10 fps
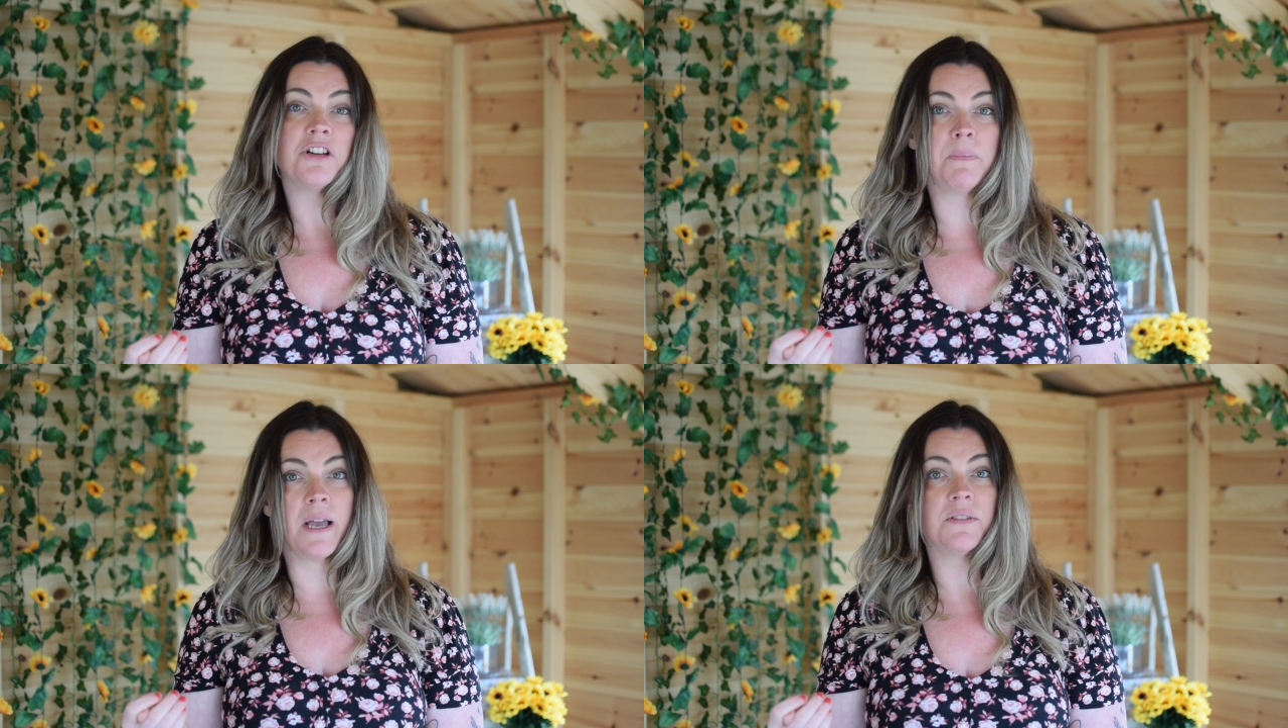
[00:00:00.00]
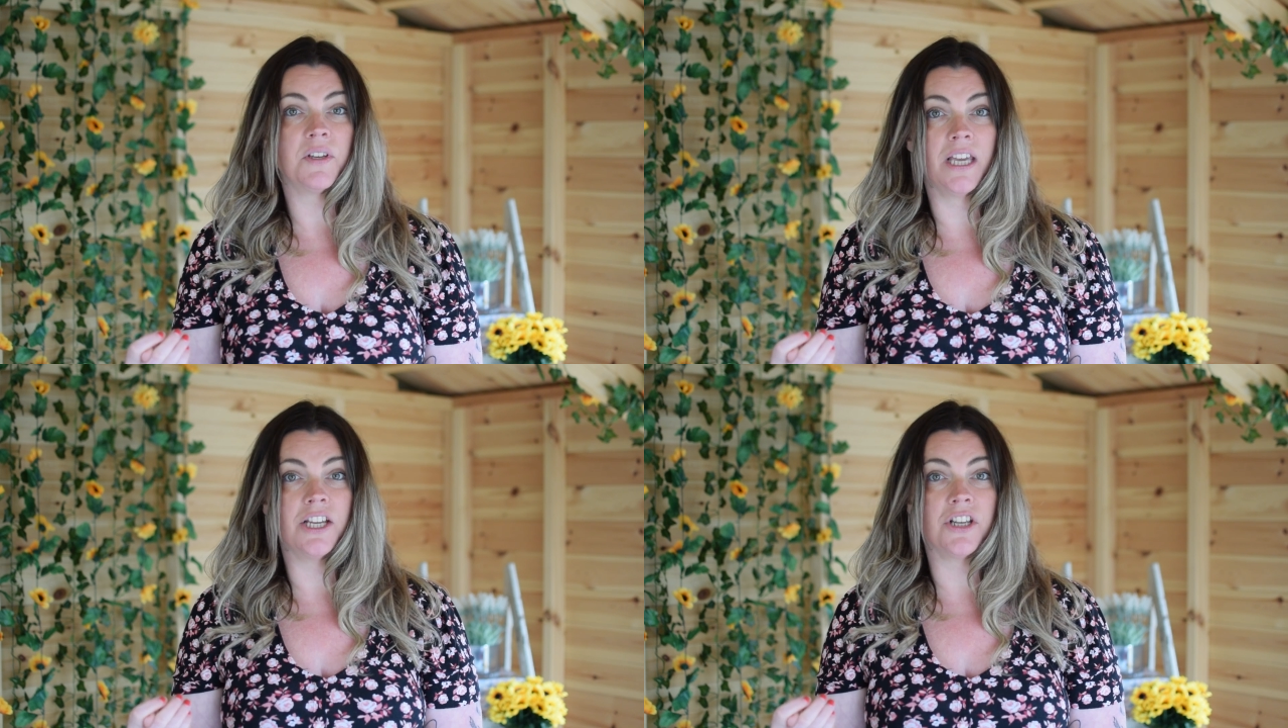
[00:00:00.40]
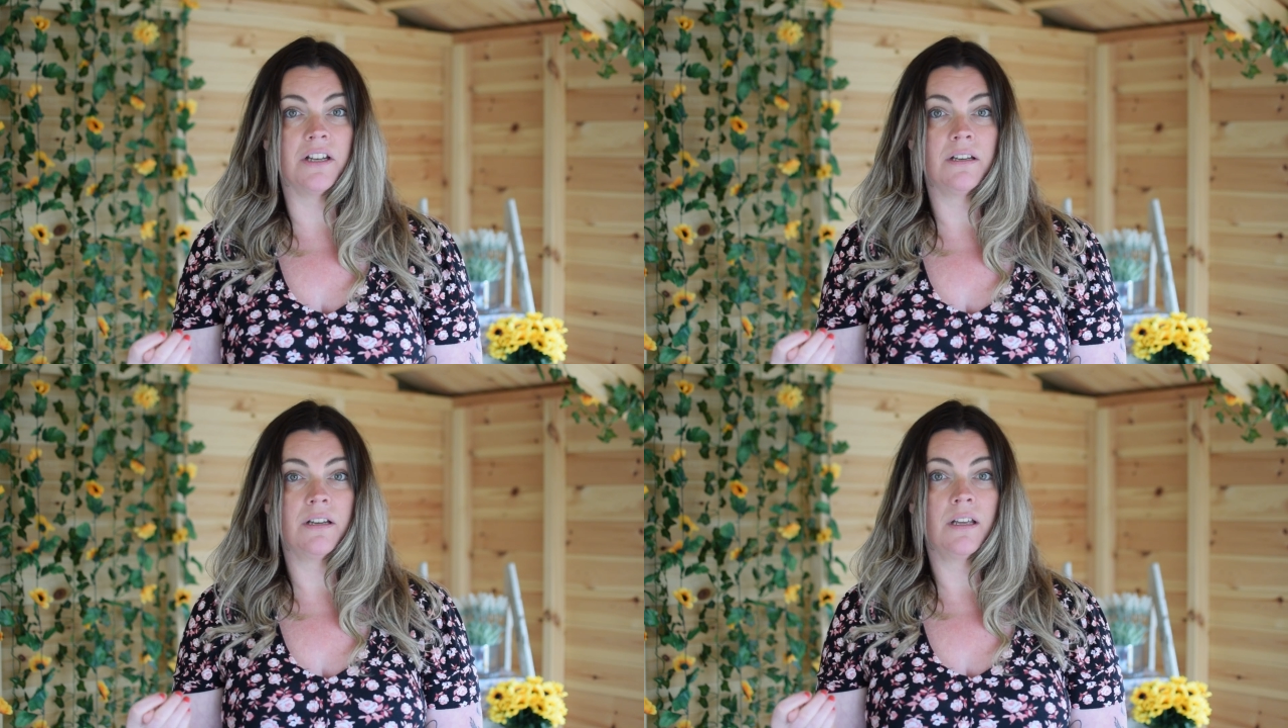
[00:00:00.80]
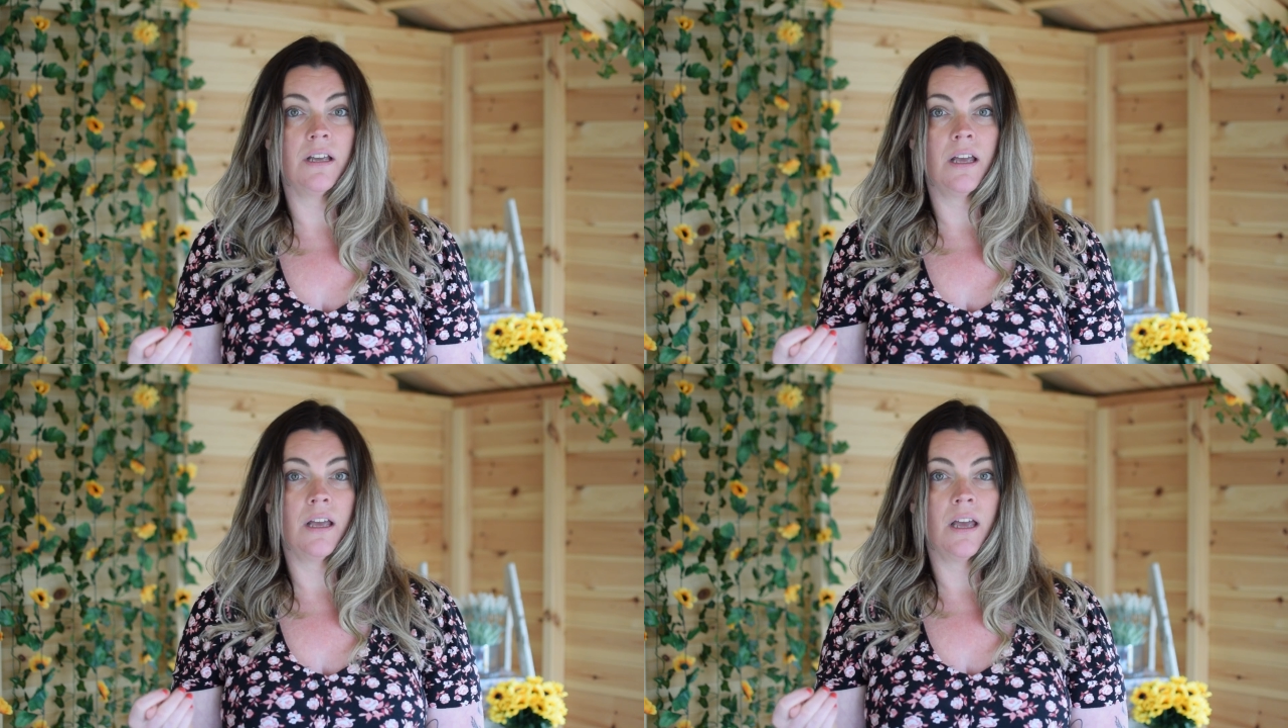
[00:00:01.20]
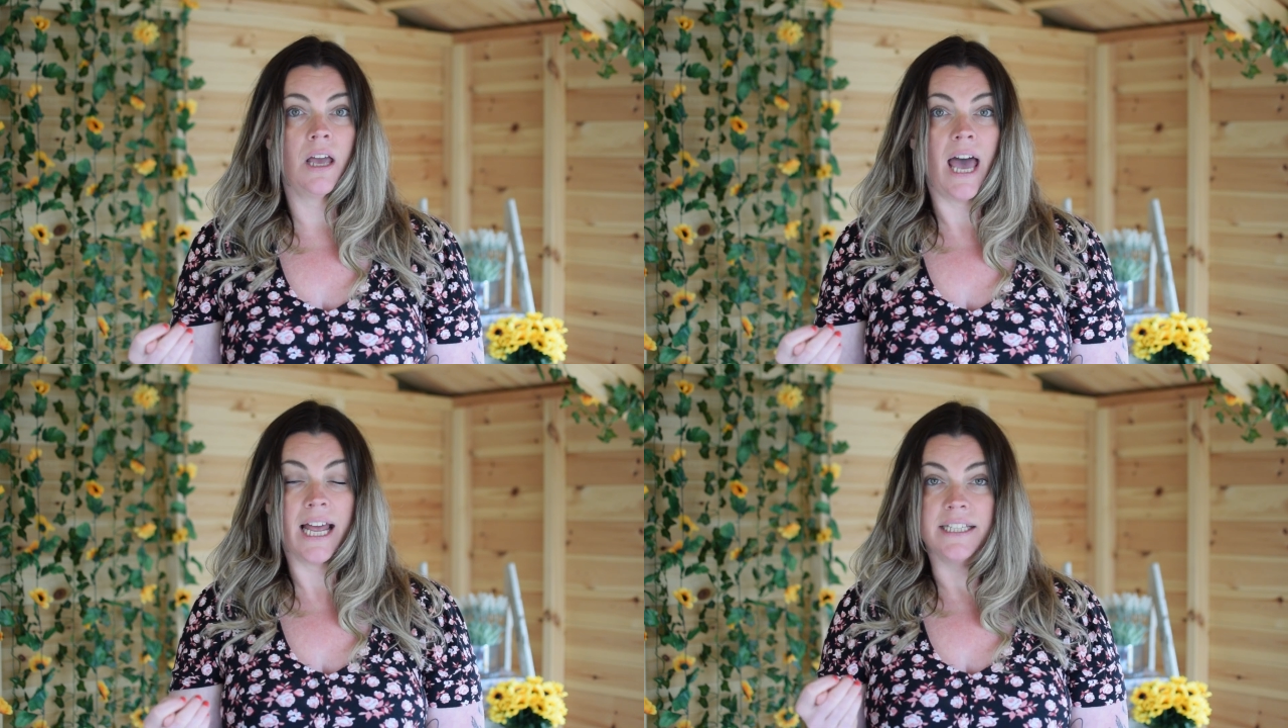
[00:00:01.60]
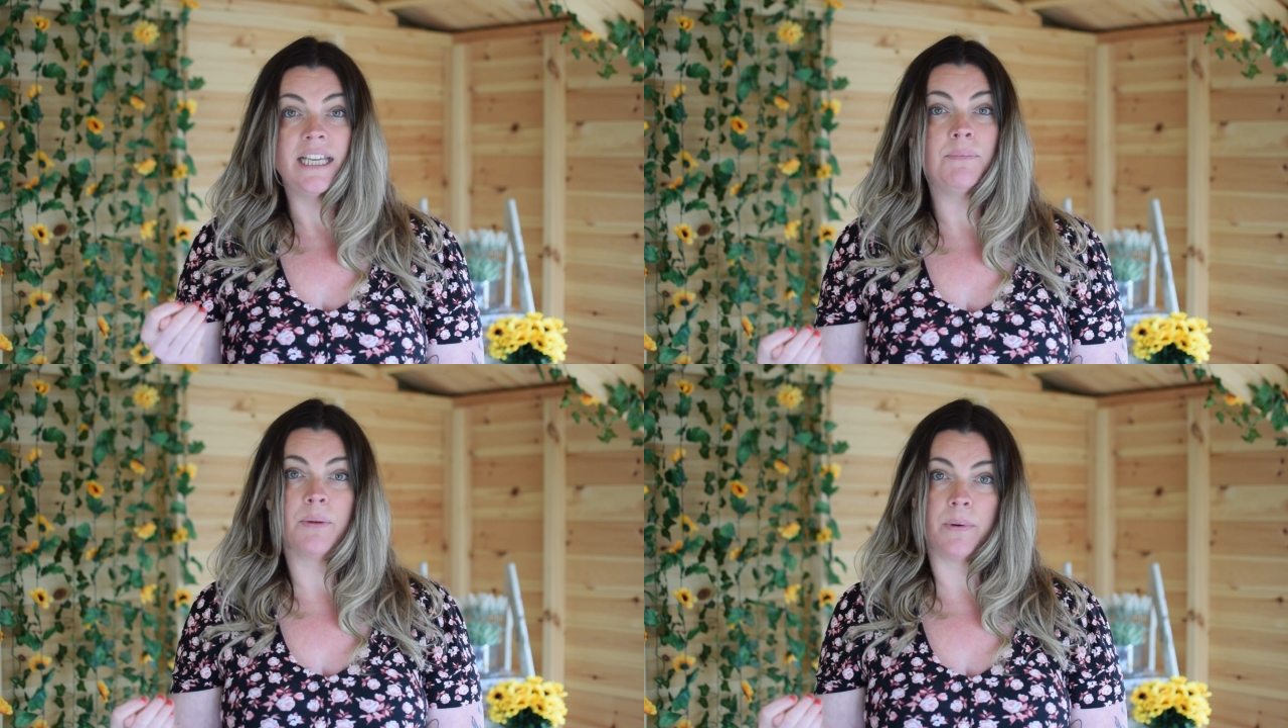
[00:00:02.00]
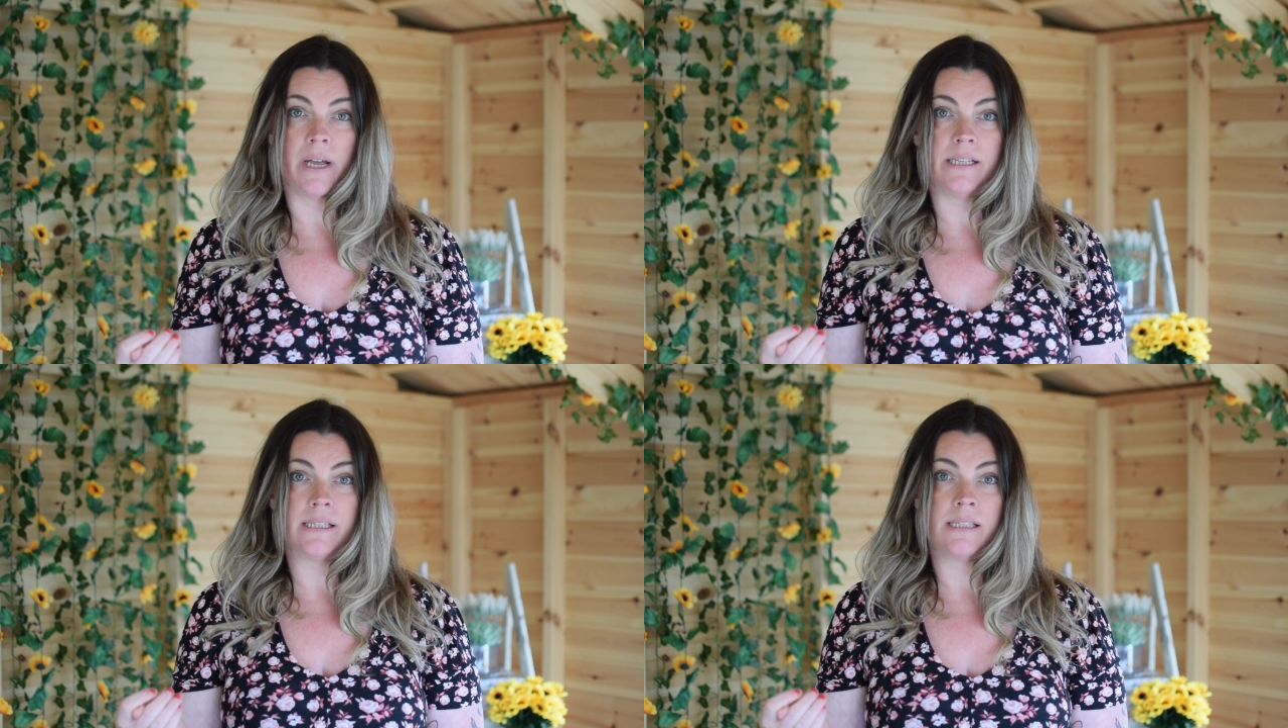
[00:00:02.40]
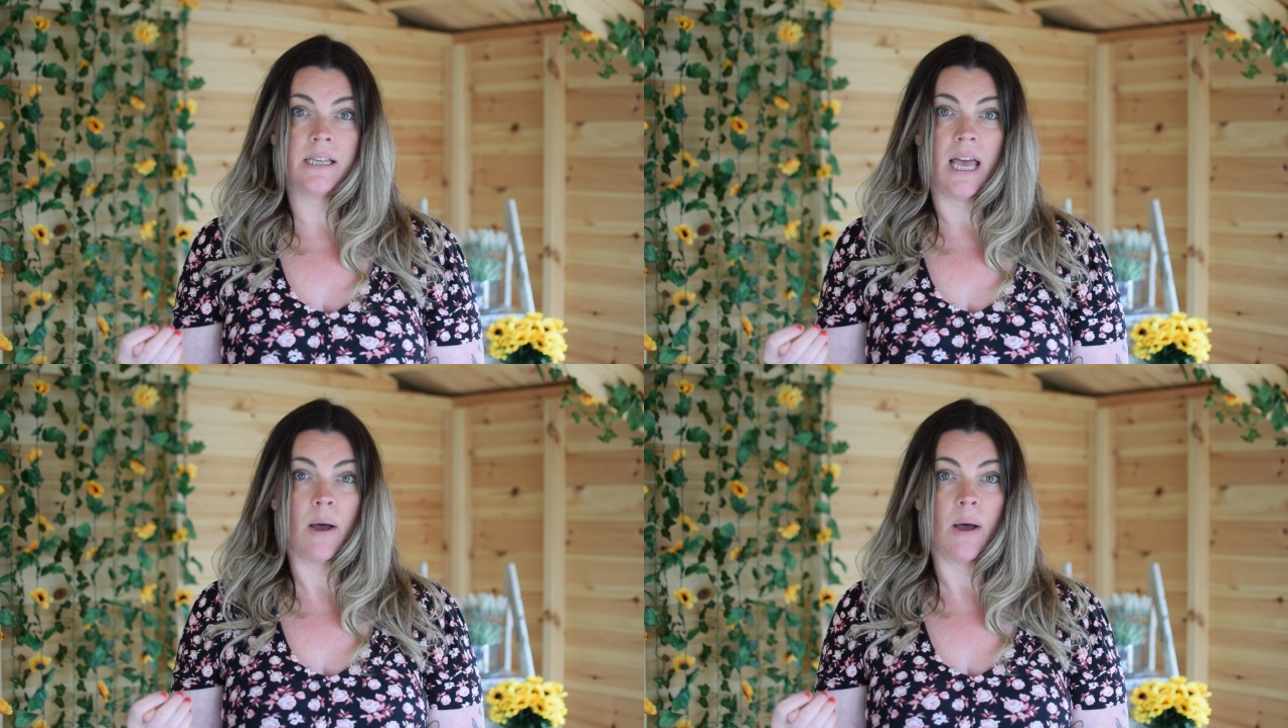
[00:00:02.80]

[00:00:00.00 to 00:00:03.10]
our specification and keep the price